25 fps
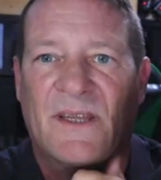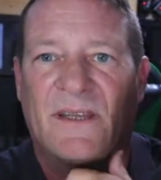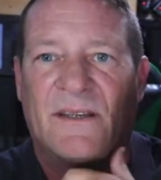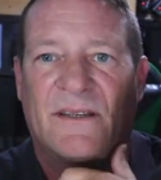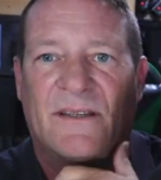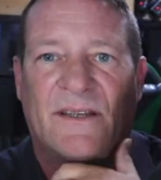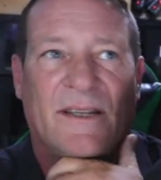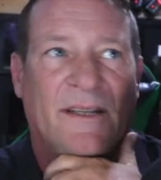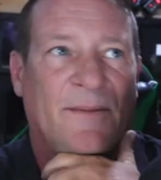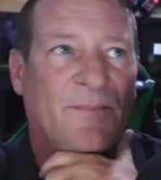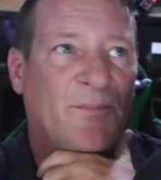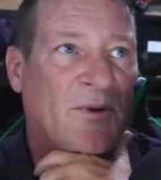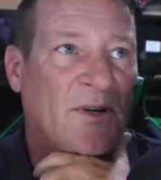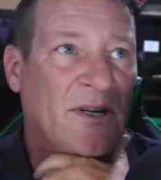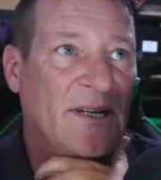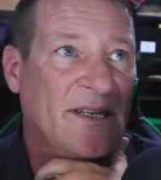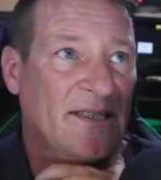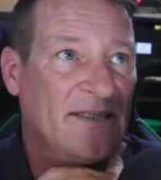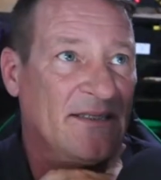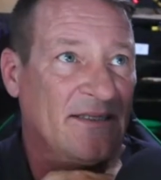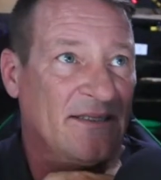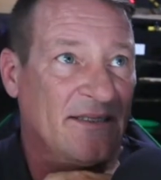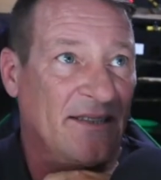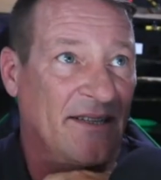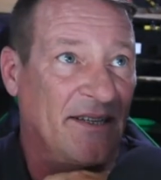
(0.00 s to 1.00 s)
Not the
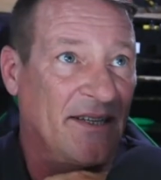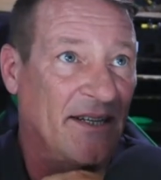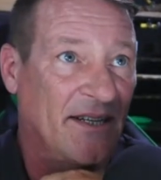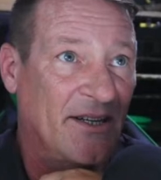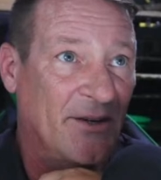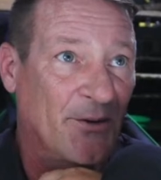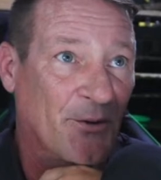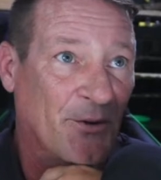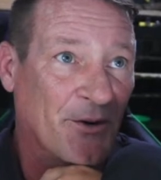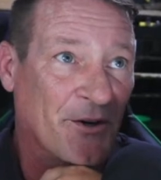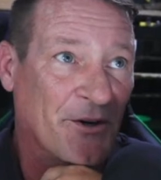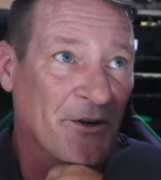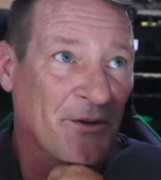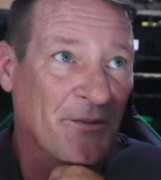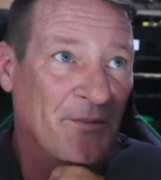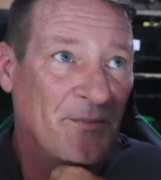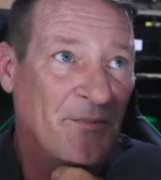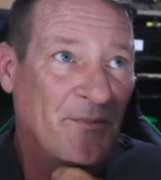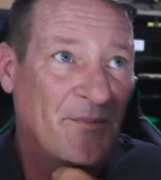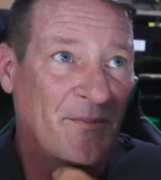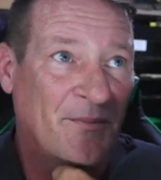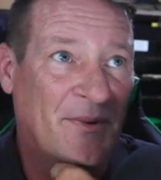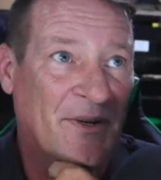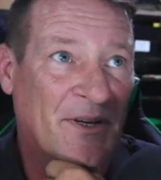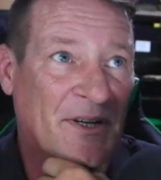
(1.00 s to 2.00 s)
prettiest thing in the world,
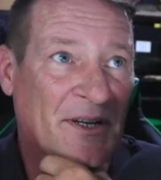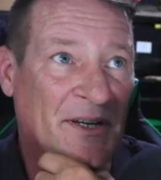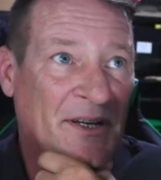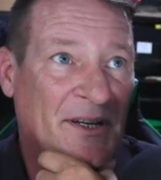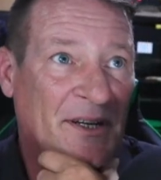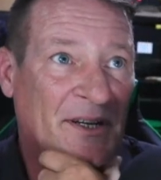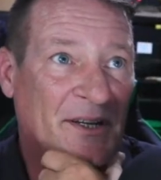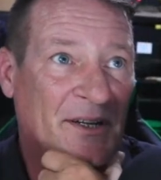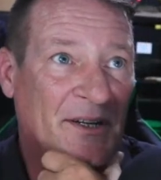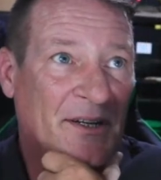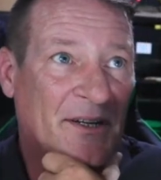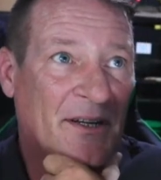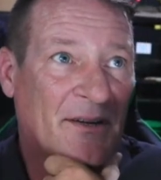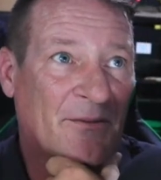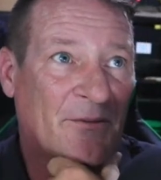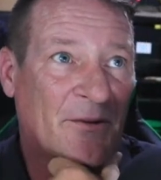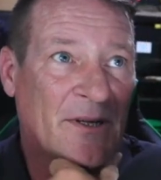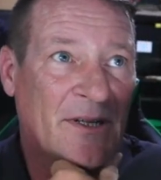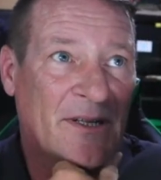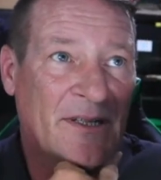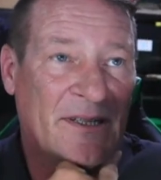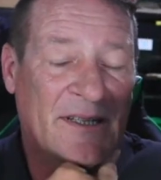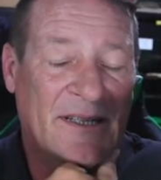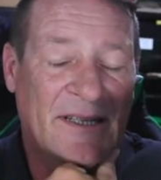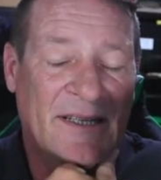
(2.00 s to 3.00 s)
but I
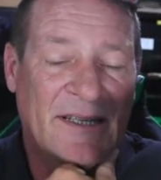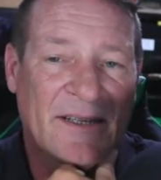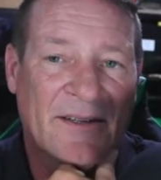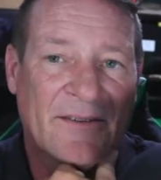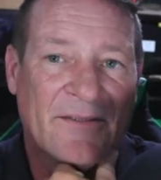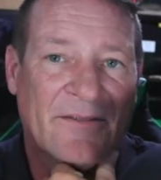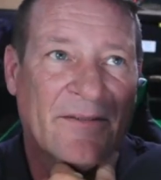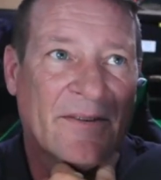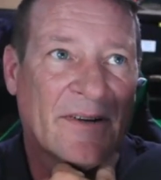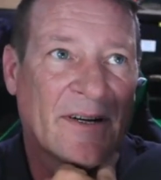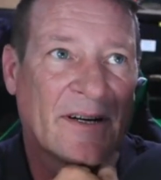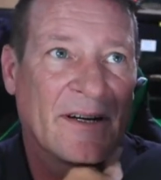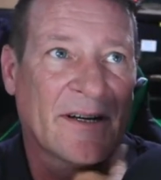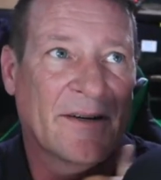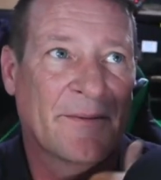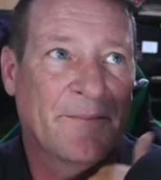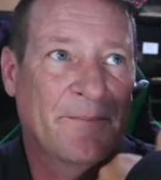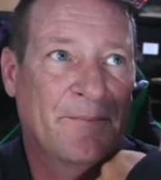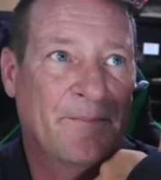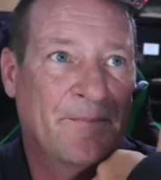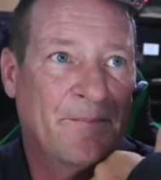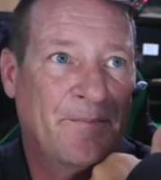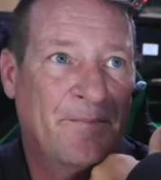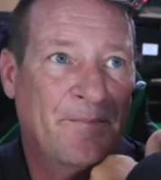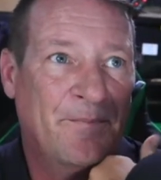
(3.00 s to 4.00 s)
wanted to give uh,
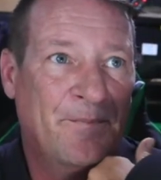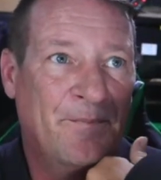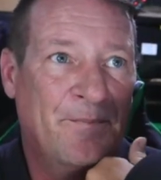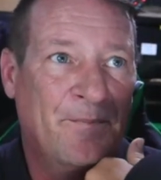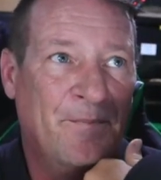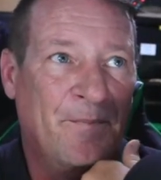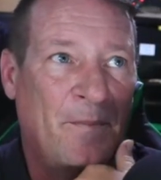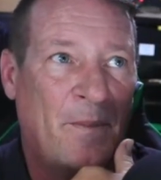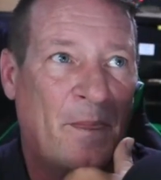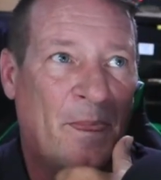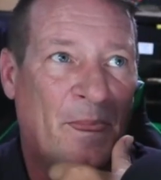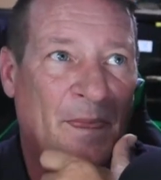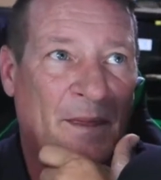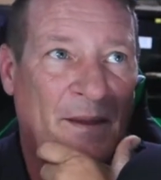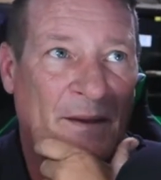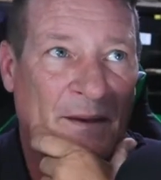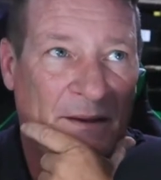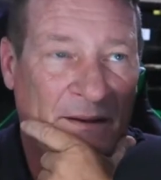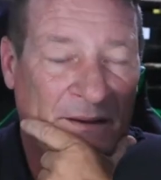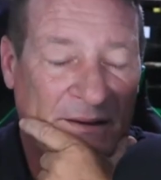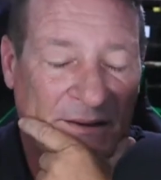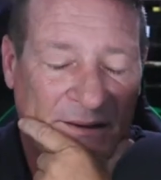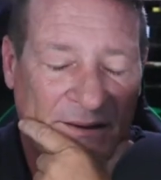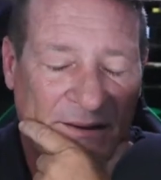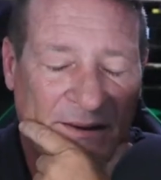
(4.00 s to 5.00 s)

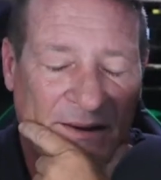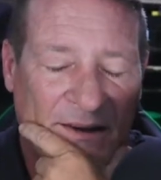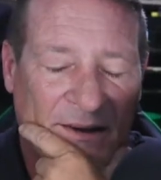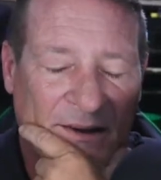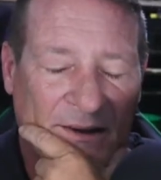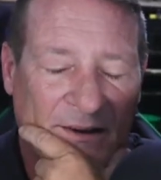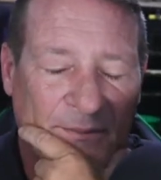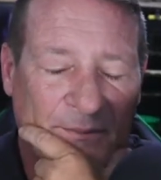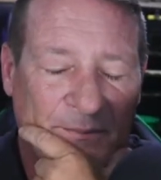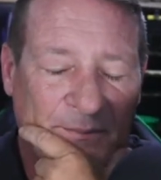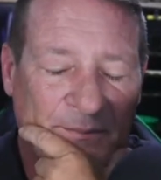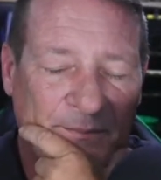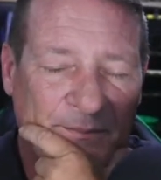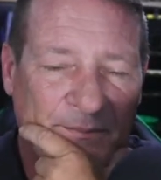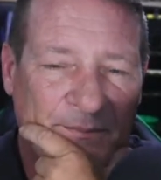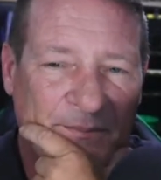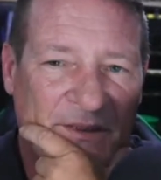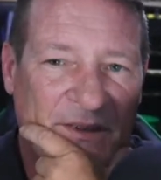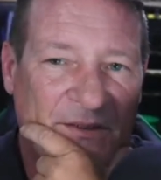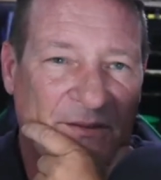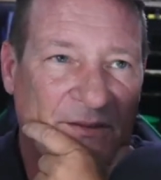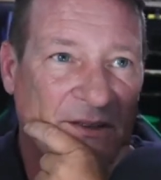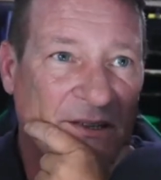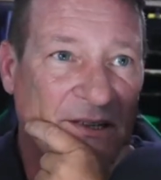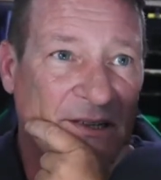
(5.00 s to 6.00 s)
um,
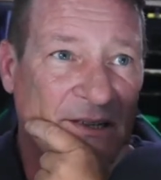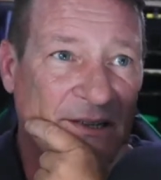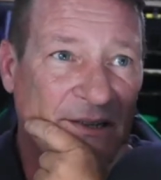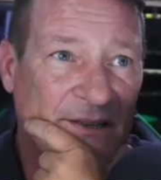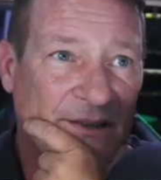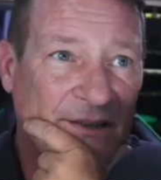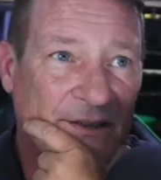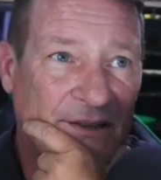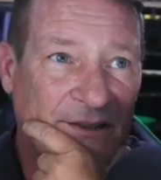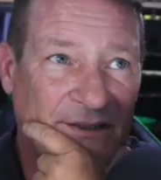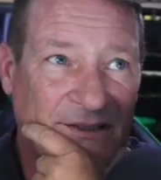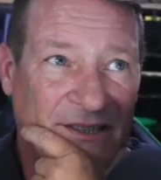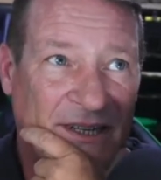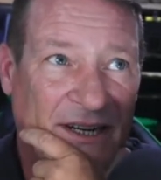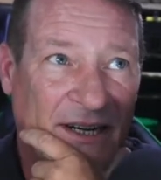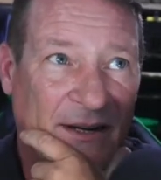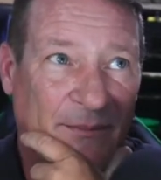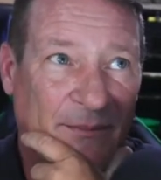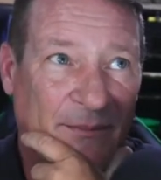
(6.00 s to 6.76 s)
give Lilith, our Jag